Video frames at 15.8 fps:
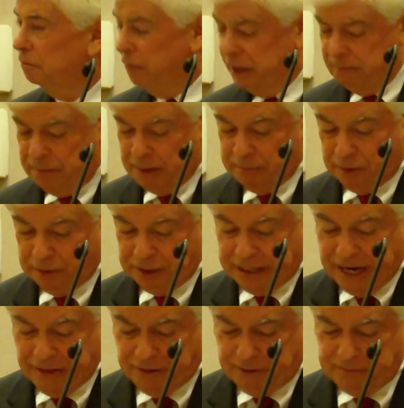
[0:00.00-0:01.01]
bring people
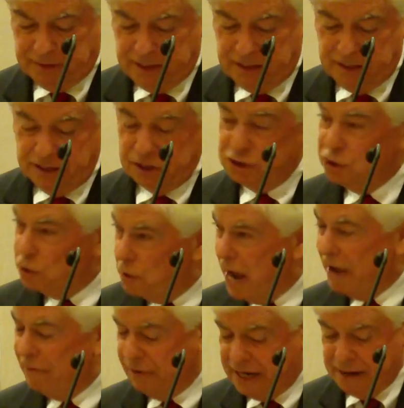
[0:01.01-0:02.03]
together, do
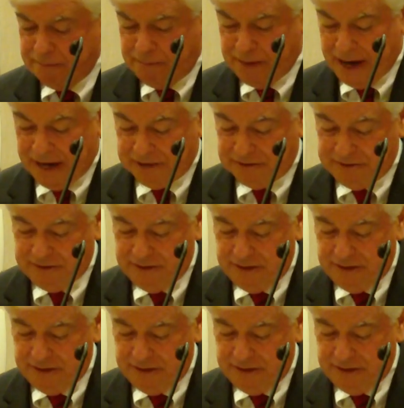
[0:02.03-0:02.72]
have an impact.